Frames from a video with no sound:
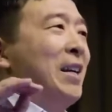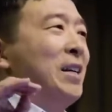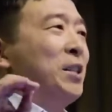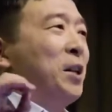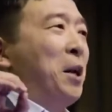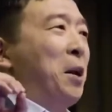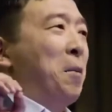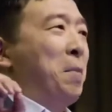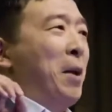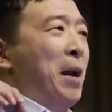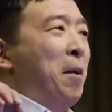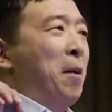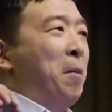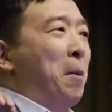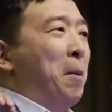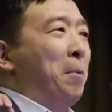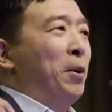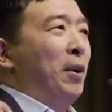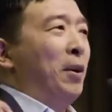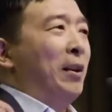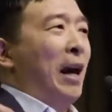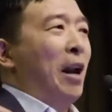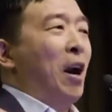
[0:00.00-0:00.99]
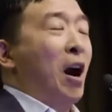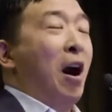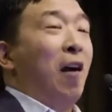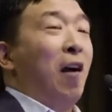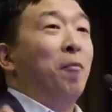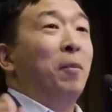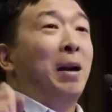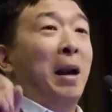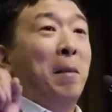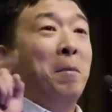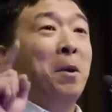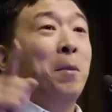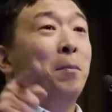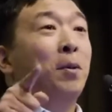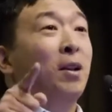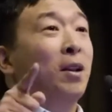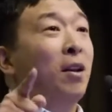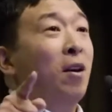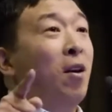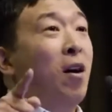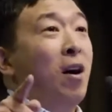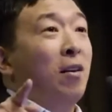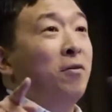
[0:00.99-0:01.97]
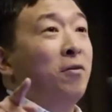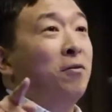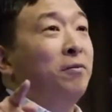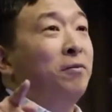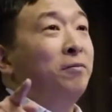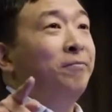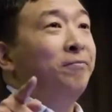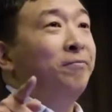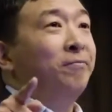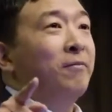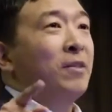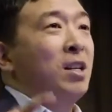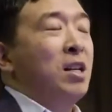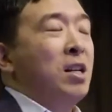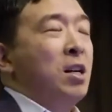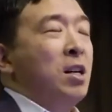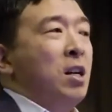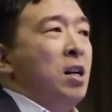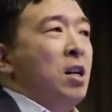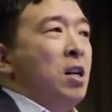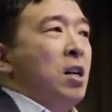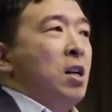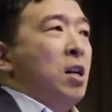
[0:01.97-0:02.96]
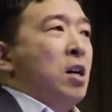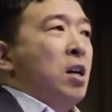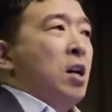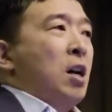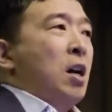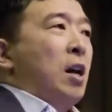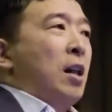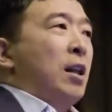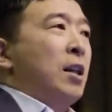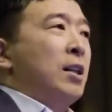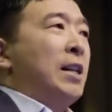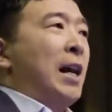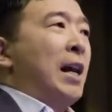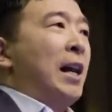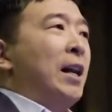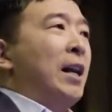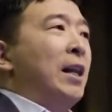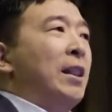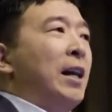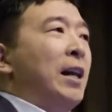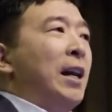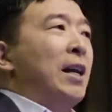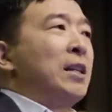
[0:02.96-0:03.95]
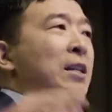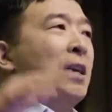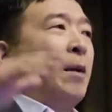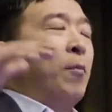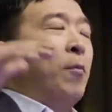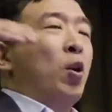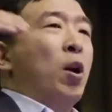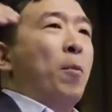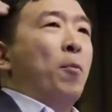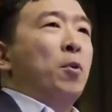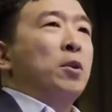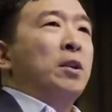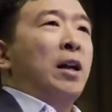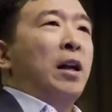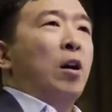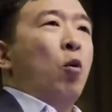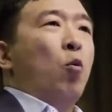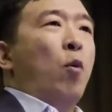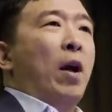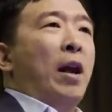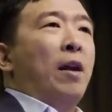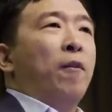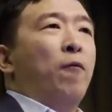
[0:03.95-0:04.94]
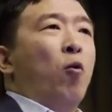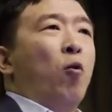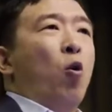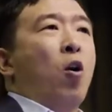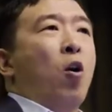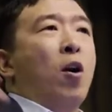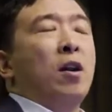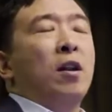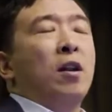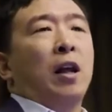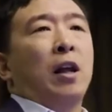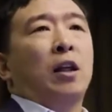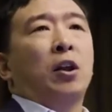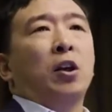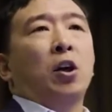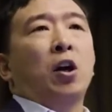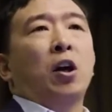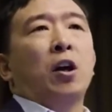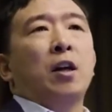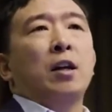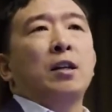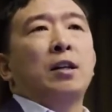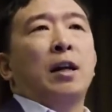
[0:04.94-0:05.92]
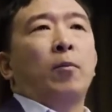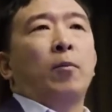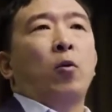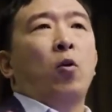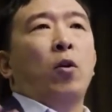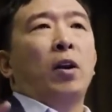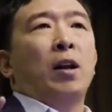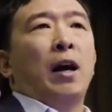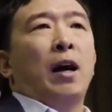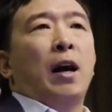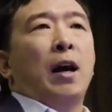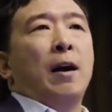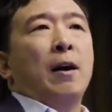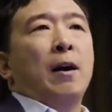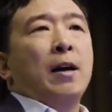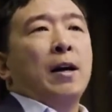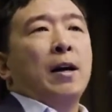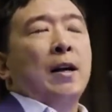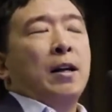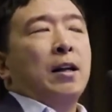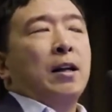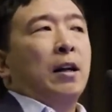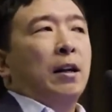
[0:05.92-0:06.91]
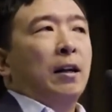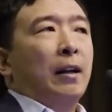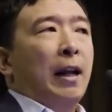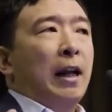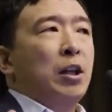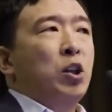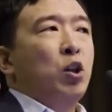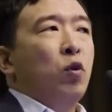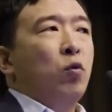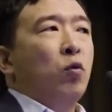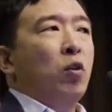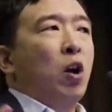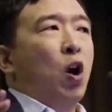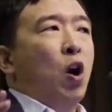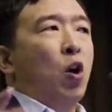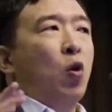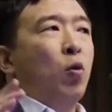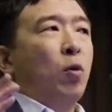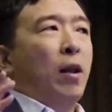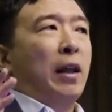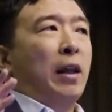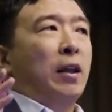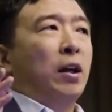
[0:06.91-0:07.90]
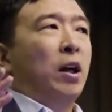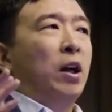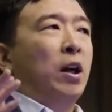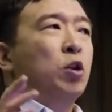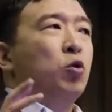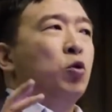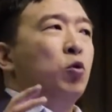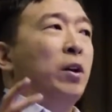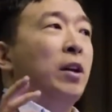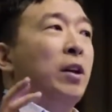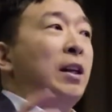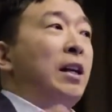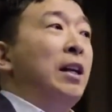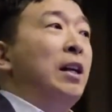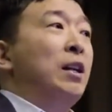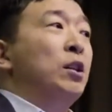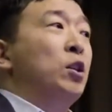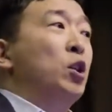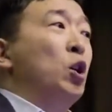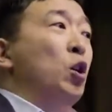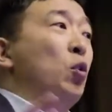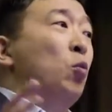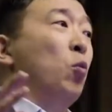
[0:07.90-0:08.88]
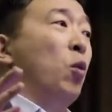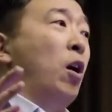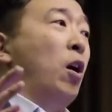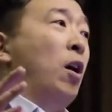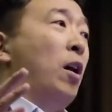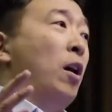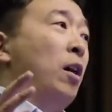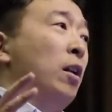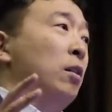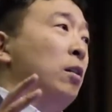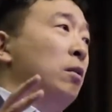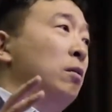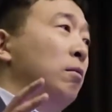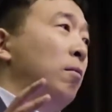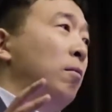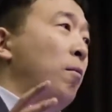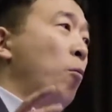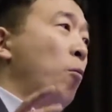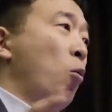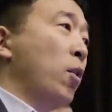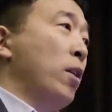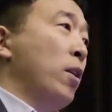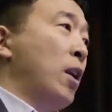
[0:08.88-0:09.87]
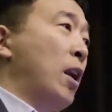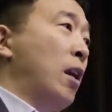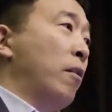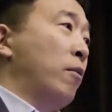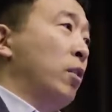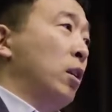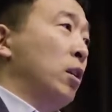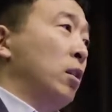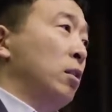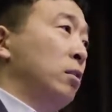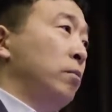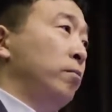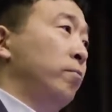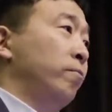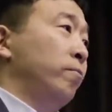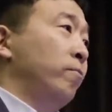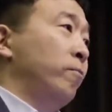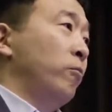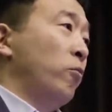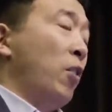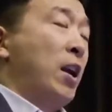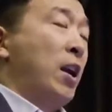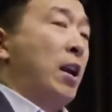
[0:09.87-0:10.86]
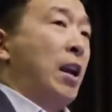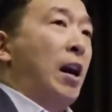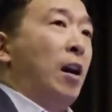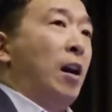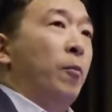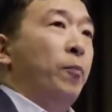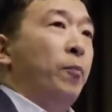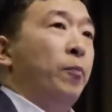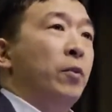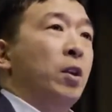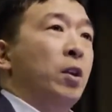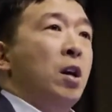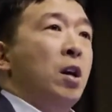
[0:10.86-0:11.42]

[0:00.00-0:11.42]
he's going to be able to pull that off, but I'm going to pull it off. The second thing is I'm going to present a way forward, and the third is I'm going to let you know that the country needs you all more than ever right now.